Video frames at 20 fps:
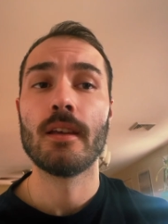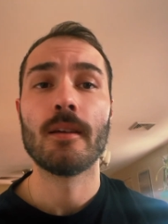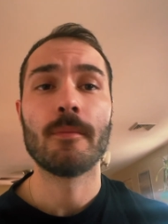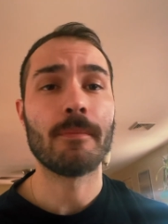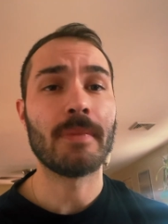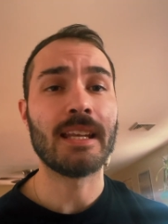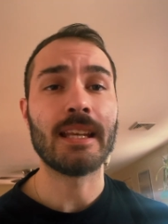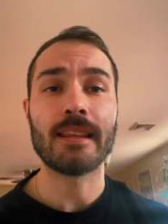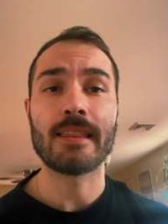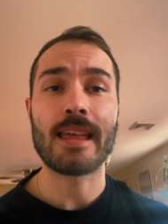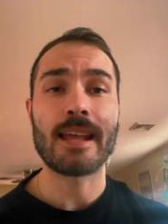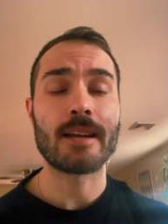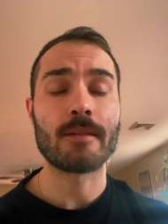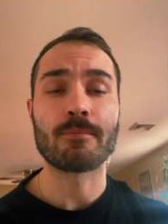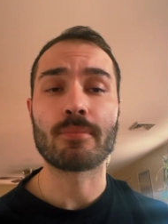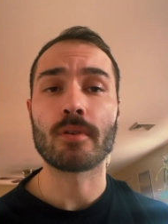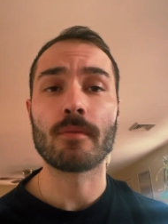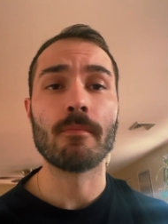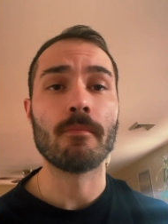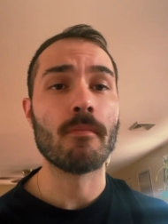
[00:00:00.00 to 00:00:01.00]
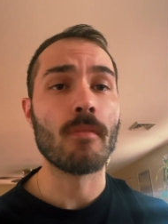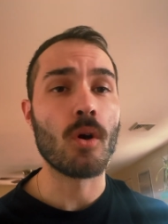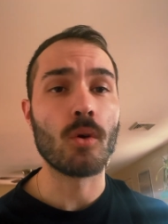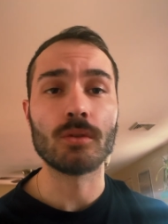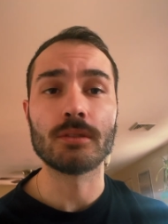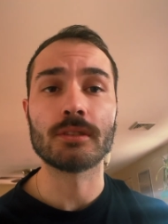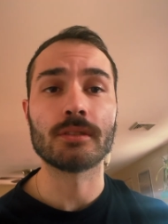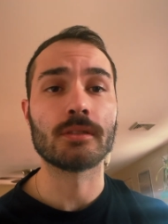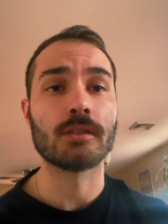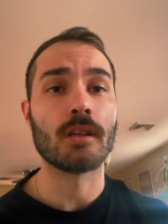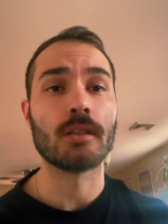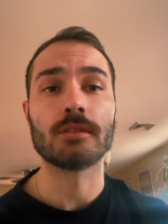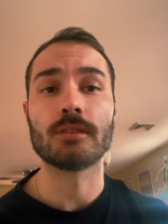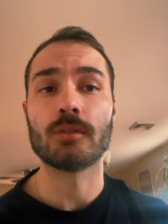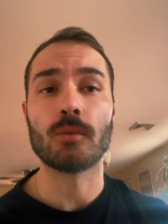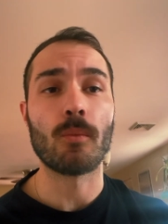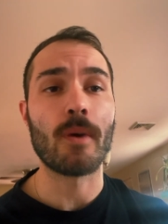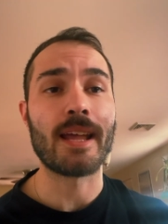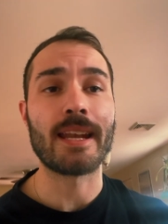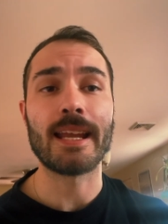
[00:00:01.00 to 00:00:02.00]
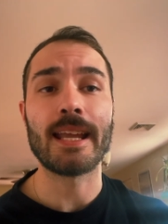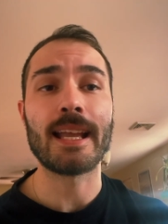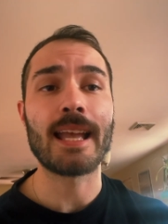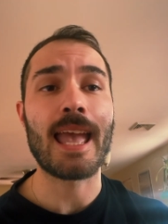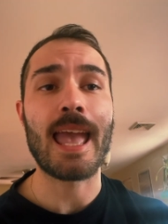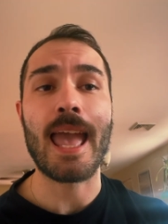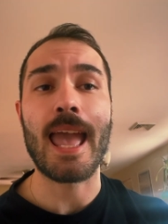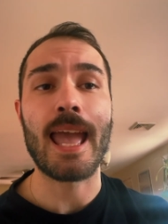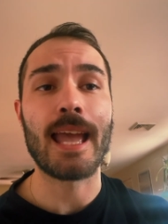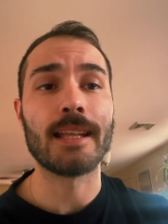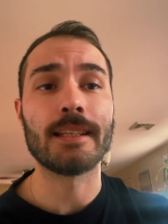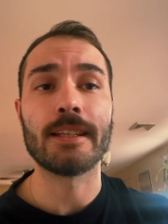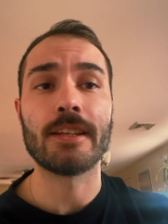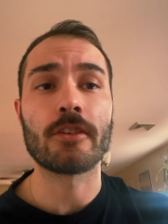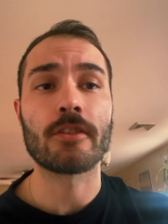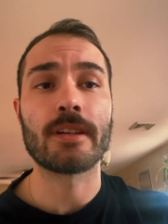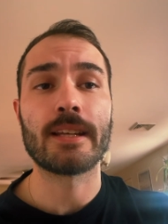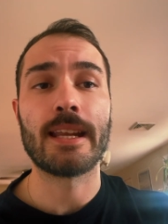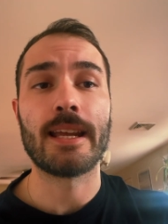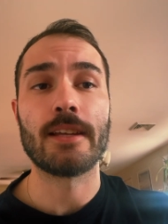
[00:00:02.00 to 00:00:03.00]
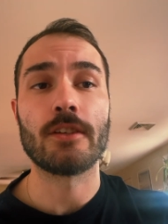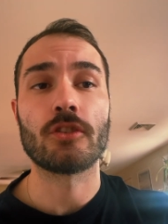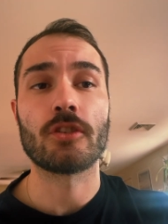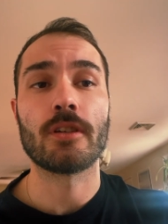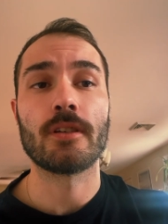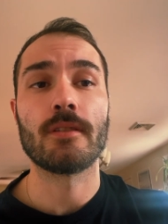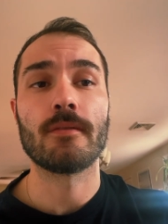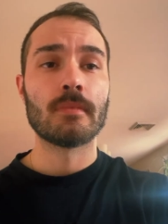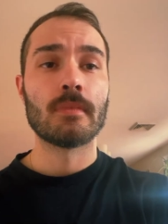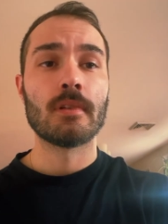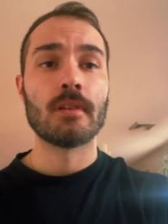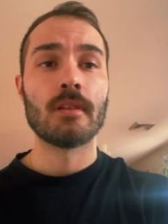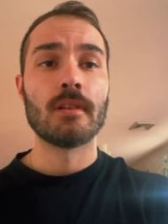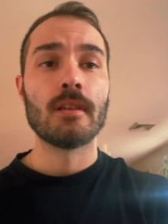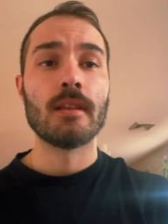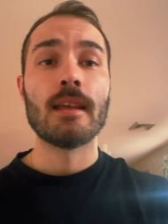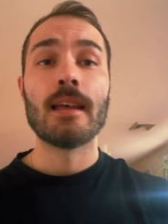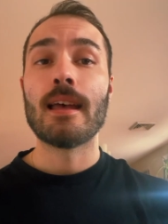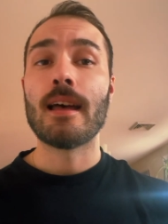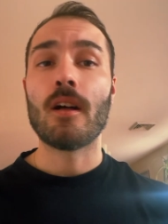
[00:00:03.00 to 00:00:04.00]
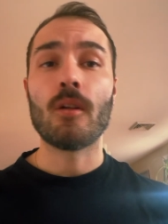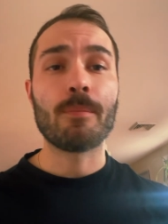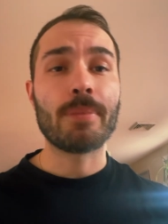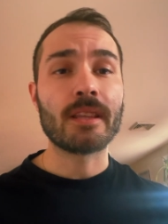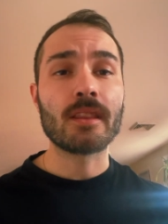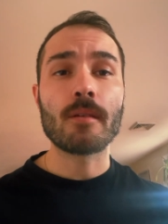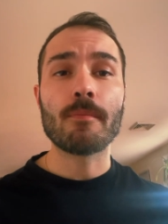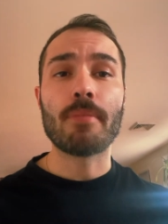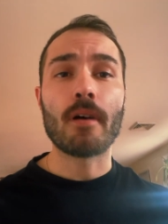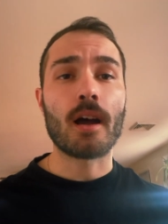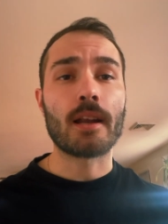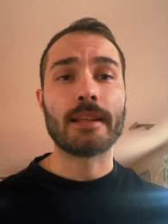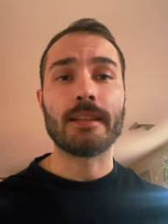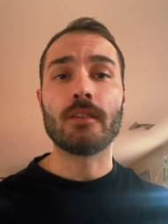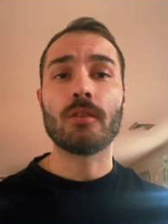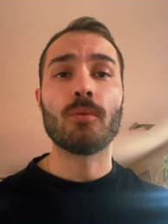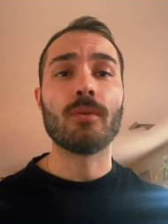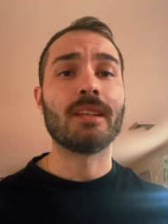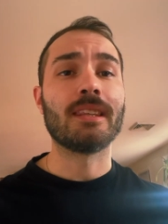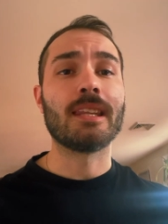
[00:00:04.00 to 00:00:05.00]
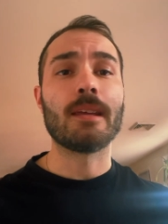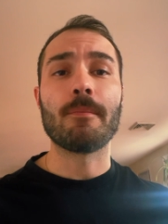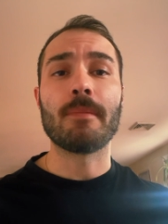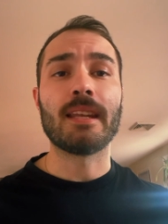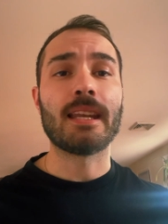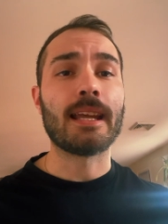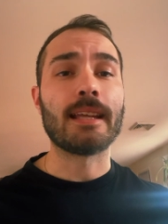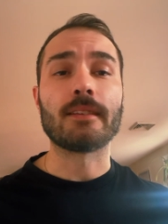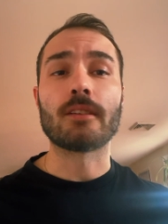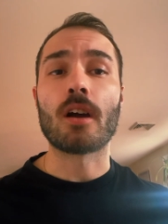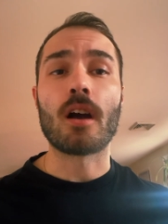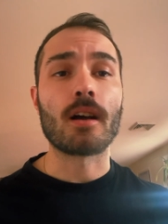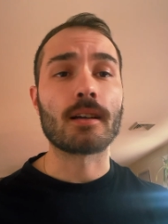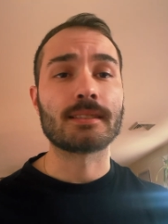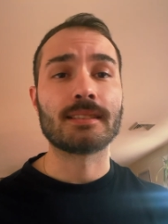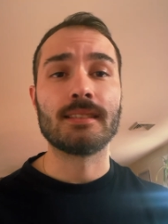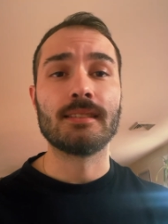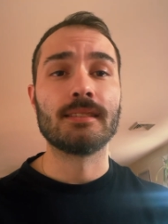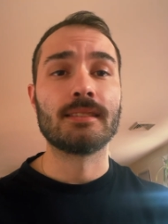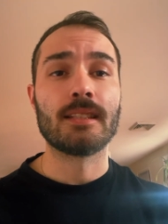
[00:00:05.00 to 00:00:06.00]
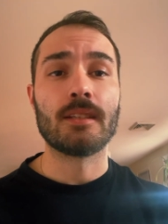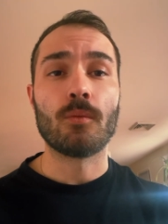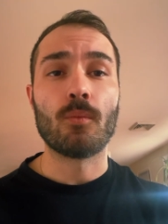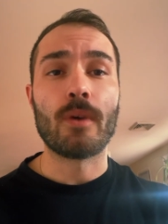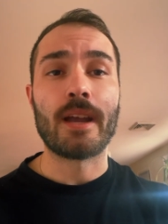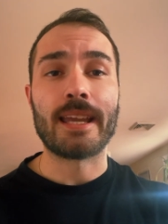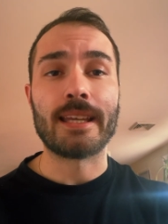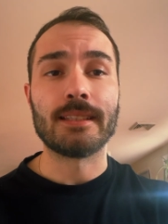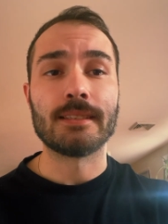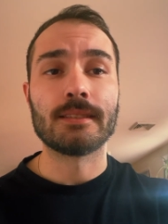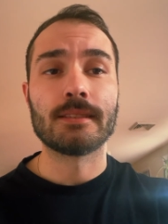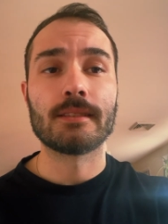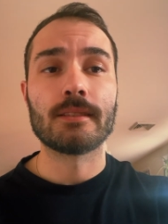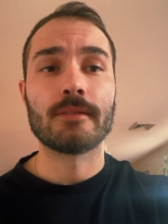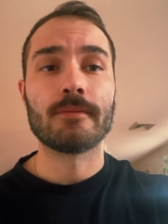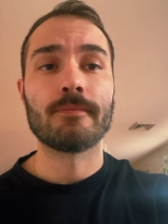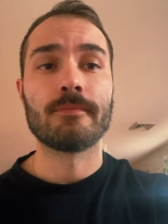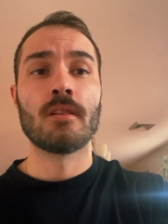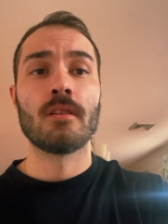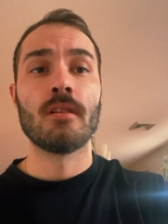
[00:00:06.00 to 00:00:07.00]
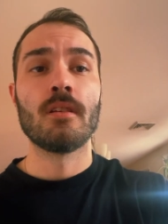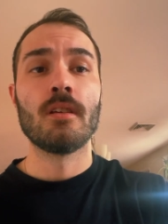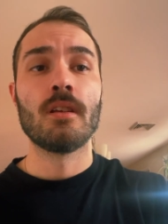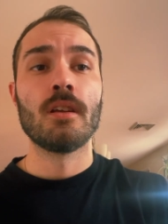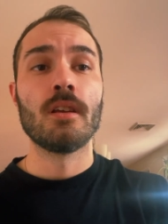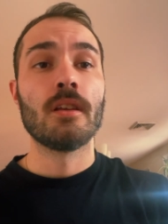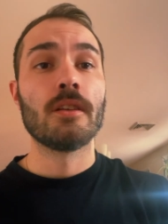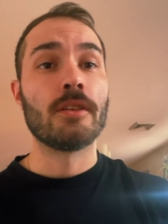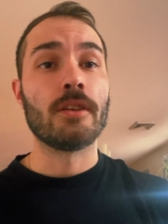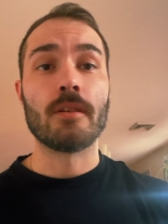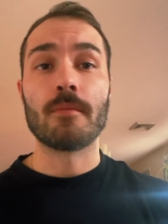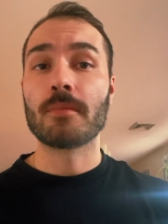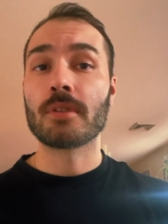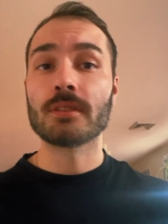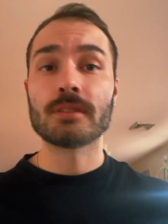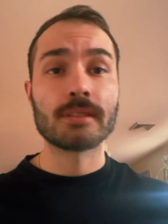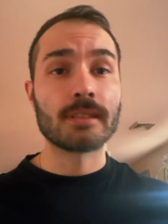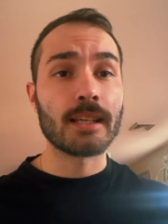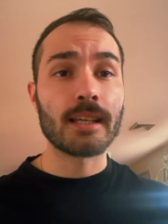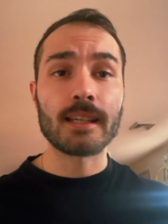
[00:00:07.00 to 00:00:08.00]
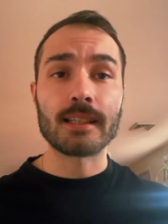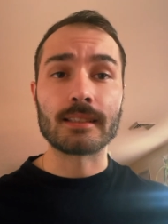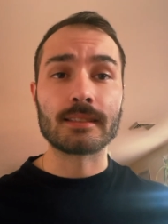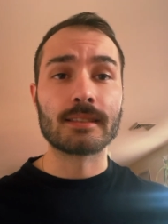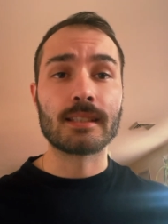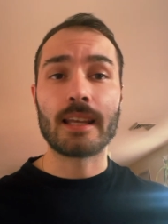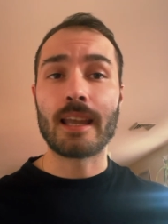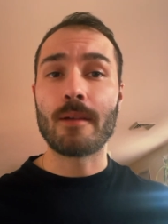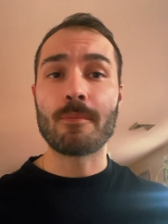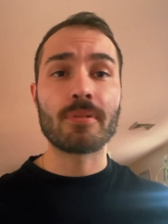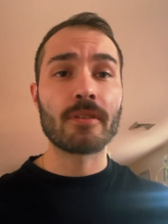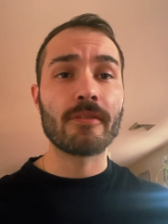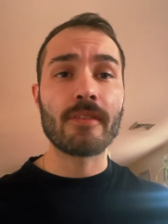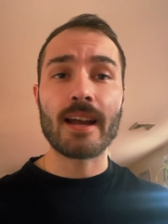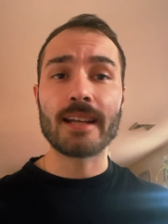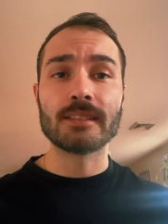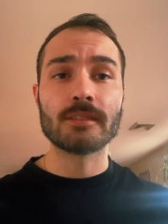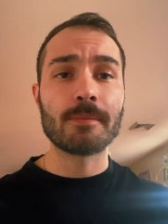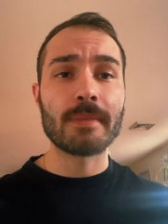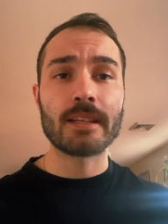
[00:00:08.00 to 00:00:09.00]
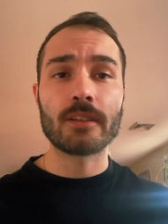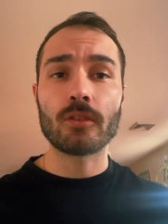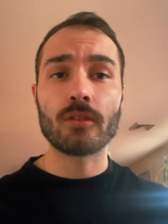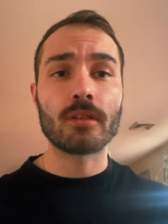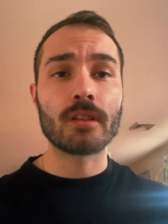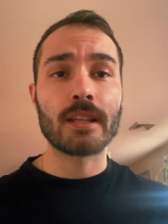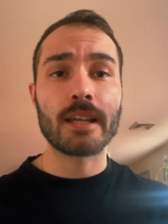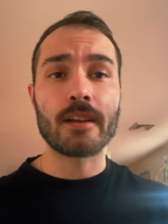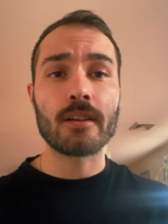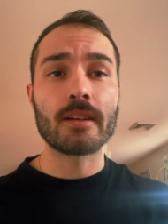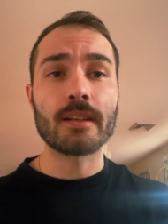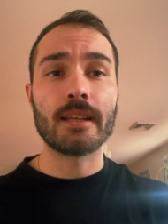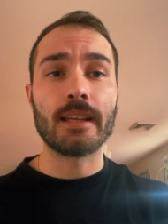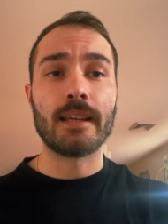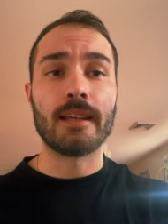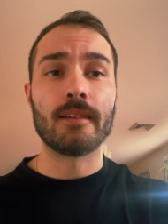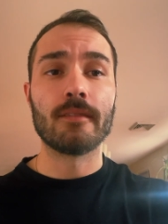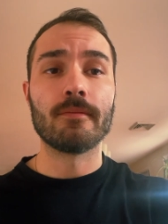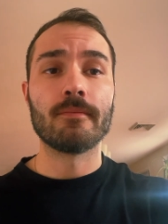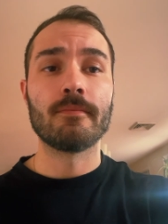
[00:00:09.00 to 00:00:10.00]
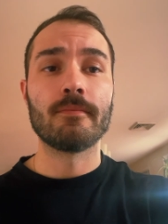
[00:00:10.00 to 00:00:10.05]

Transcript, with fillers: meaning that it promotes sweating and urination, helping the body to eliminate toxins and waste. Number six, it provides mental clarity.